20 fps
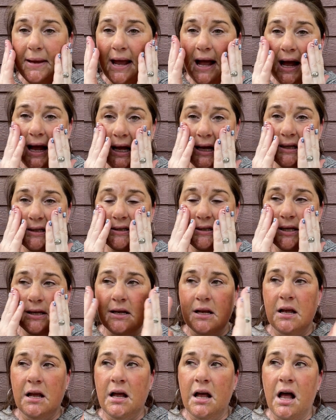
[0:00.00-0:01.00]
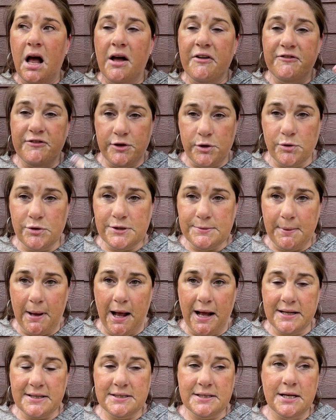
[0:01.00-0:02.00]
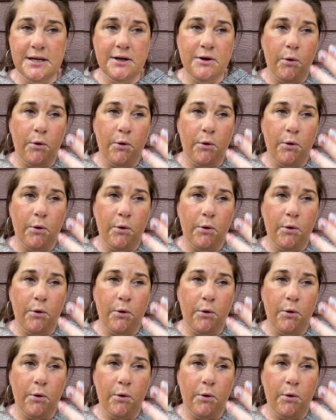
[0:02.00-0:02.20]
has a few spots,